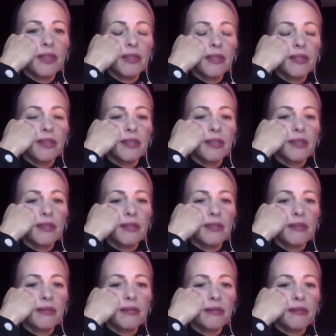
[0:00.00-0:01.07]

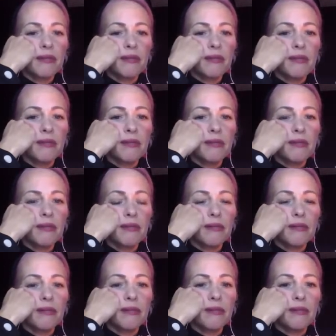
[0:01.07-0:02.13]

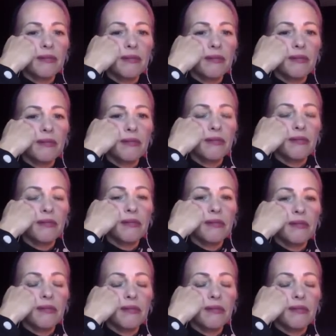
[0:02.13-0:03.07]
This person isn't speaking.